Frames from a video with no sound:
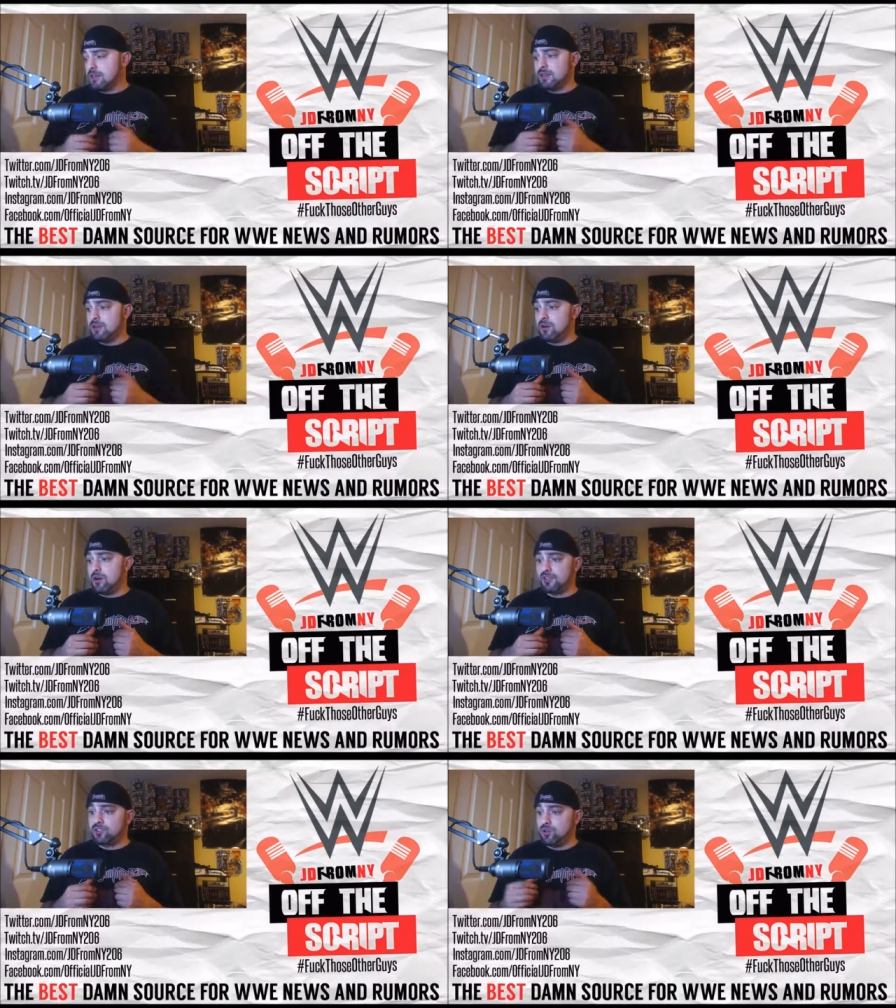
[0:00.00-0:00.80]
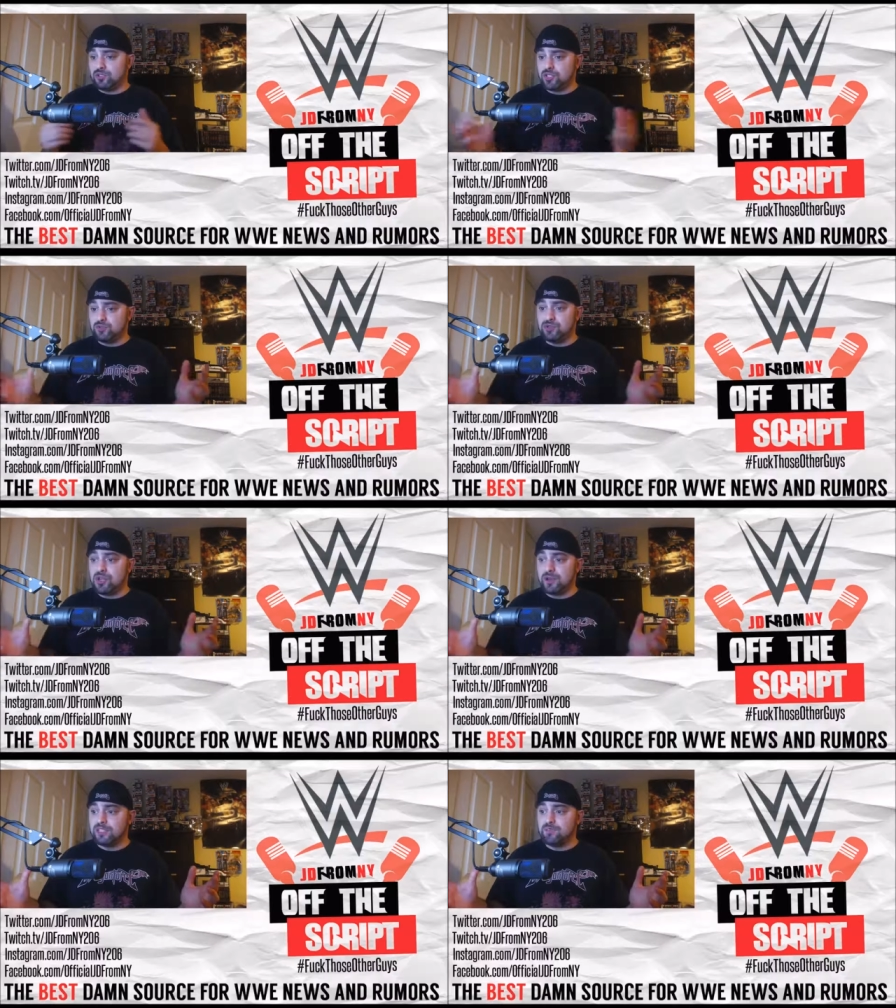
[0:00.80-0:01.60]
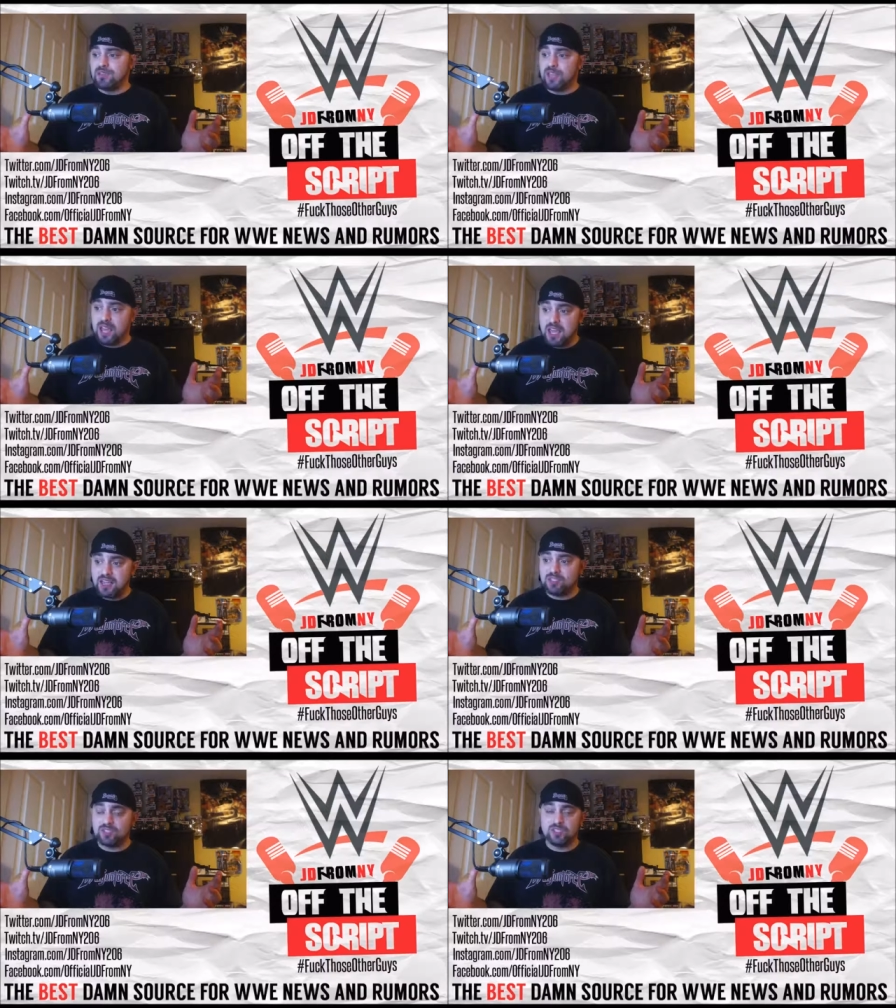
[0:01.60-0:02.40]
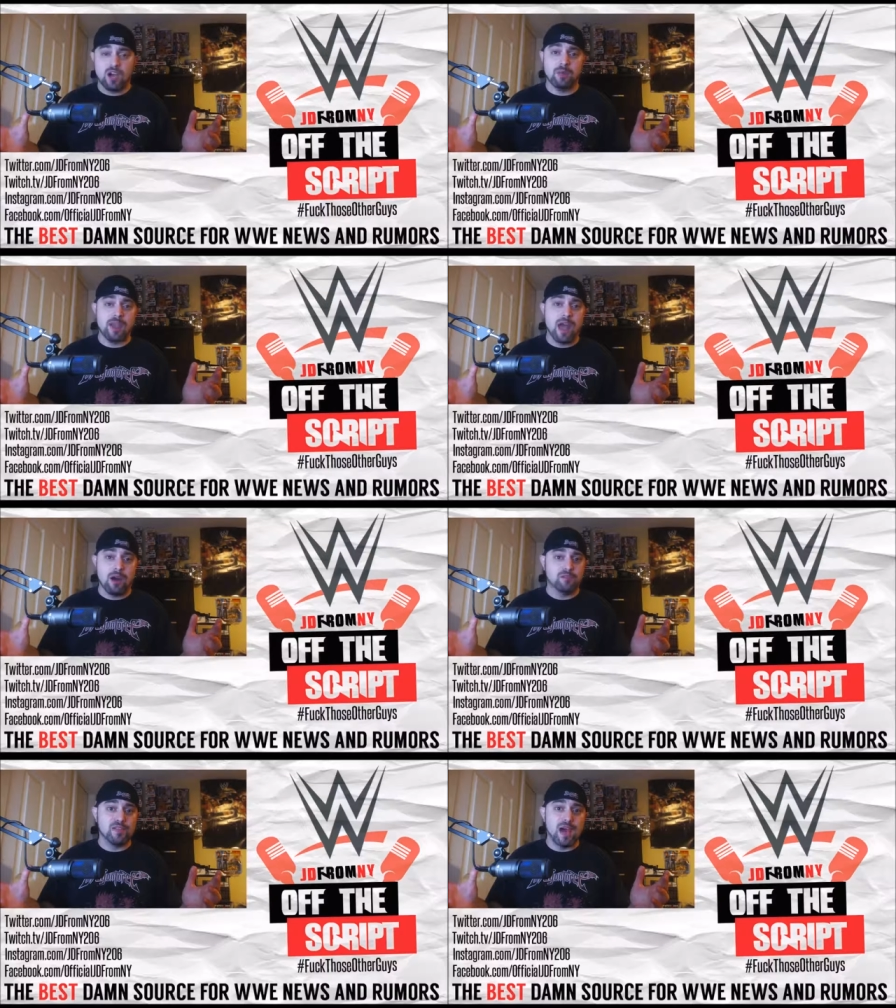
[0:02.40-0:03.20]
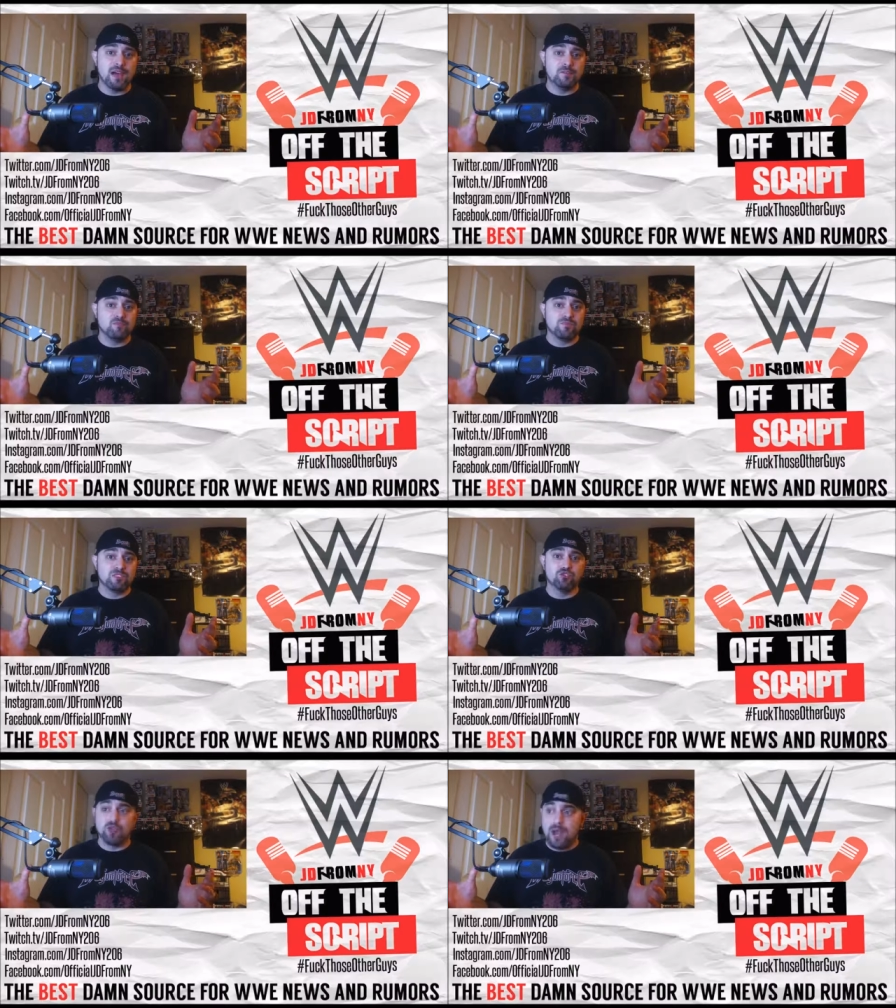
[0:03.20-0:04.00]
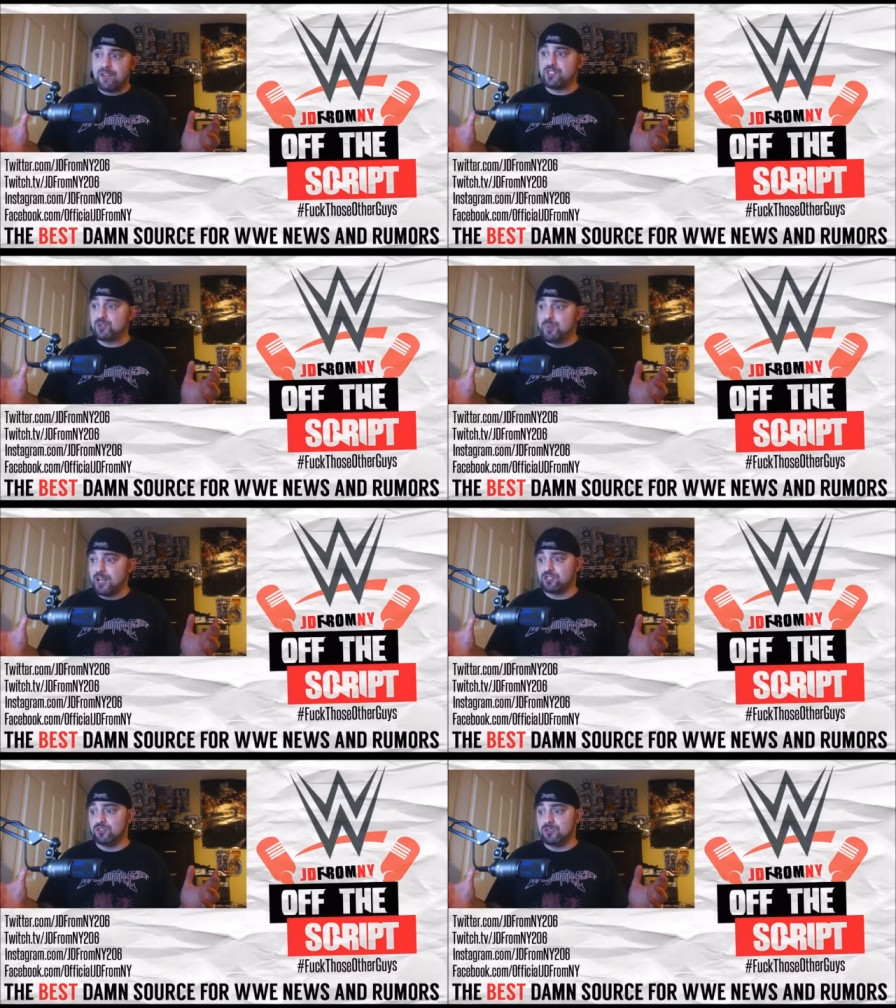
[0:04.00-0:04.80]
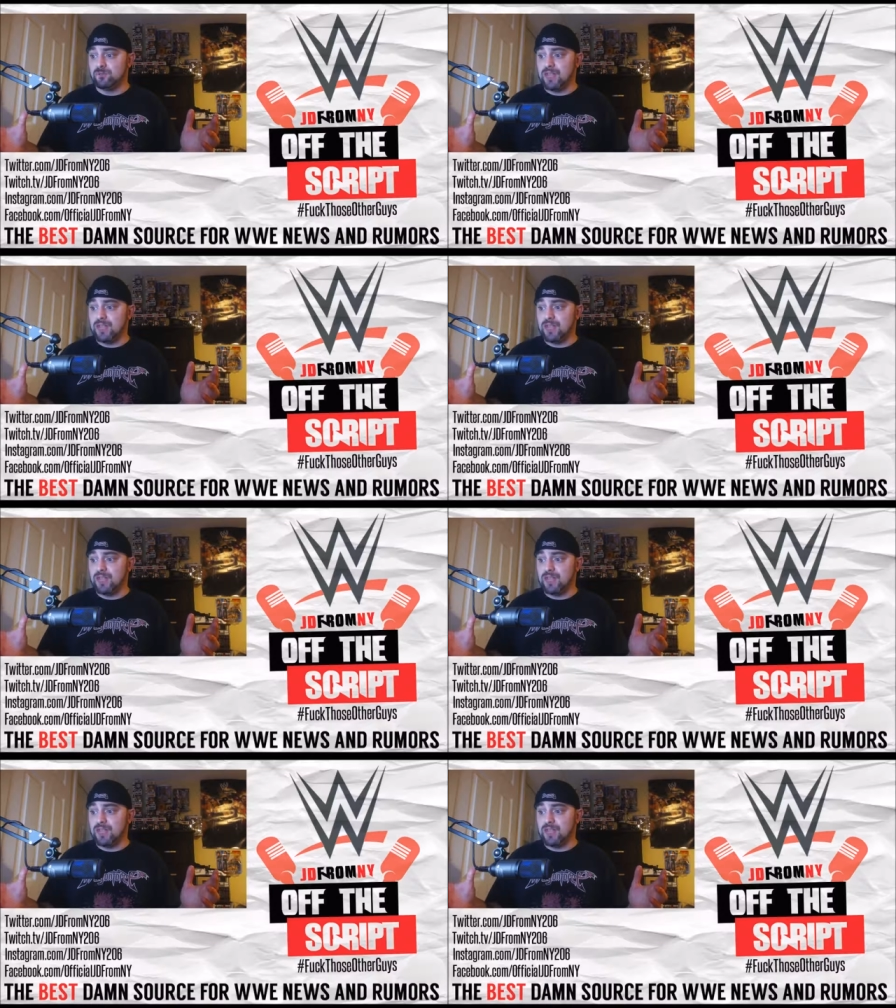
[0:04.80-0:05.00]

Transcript: you know, I told you this was going to be the case coming out of that draft special,